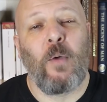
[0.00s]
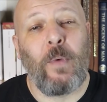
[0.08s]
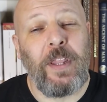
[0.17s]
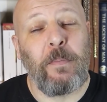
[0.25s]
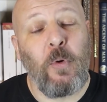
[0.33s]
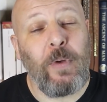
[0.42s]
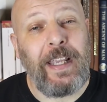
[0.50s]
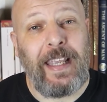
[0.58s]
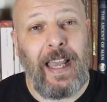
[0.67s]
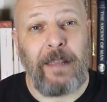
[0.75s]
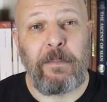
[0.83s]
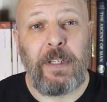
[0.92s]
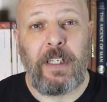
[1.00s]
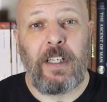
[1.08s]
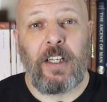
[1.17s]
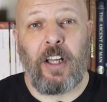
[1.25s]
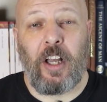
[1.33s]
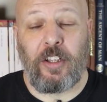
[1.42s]
When the morning came,
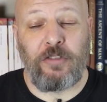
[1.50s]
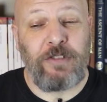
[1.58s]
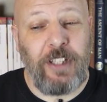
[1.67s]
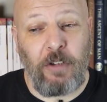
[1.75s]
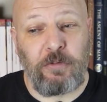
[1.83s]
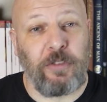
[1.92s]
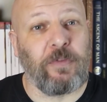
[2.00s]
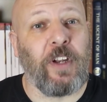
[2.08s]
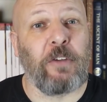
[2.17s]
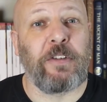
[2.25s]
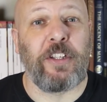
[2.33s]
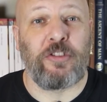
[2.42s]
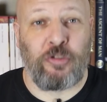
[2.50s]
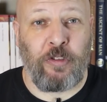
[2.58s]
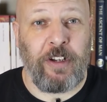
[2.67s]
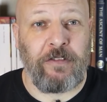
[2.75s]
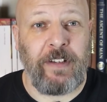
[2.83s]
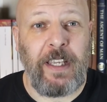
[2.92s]
uh, the result of Loki's
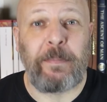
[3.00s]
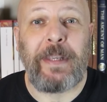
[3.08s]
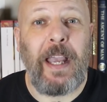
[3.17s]
trickery had